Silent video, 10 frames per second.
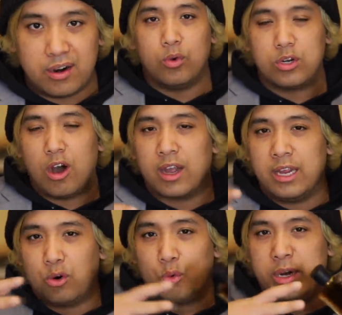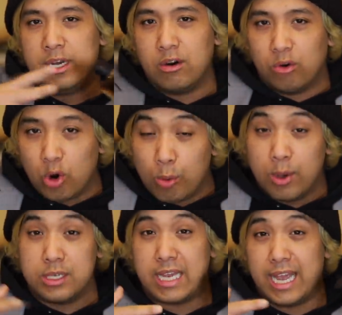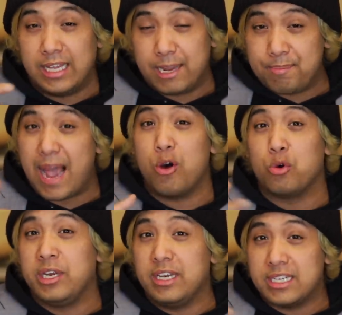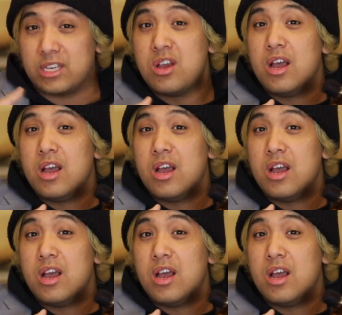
We're talking green aromas and like powderiness